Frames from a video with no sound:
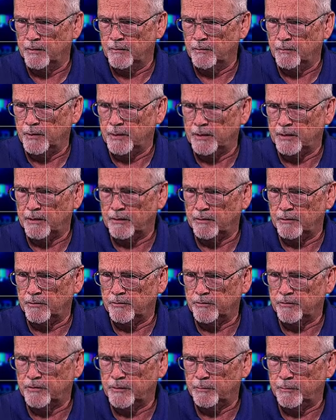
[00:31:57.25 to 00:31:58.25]
make it a little
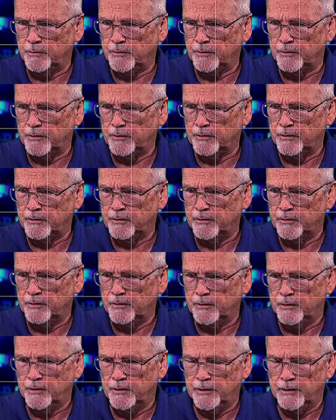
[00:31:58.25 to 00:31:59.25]
simpler.
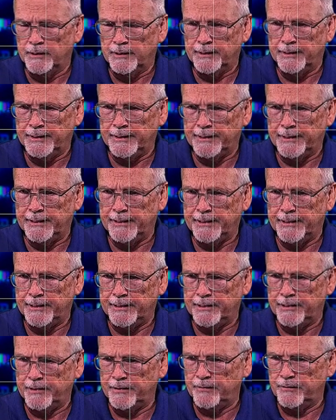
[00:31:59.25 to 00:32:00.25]

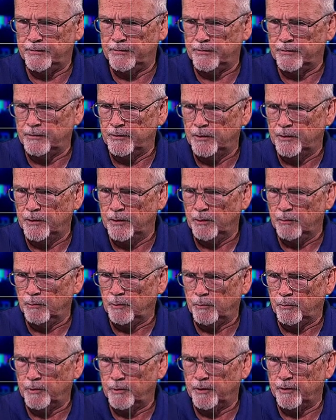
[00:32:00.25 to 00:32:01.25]
And
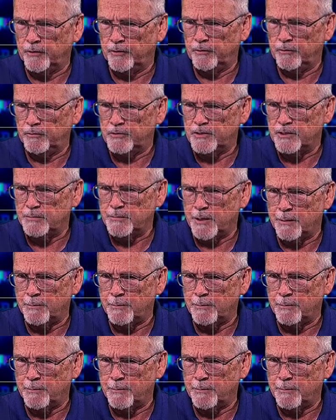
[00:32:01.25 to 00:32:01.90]
what we're gonna do, you see my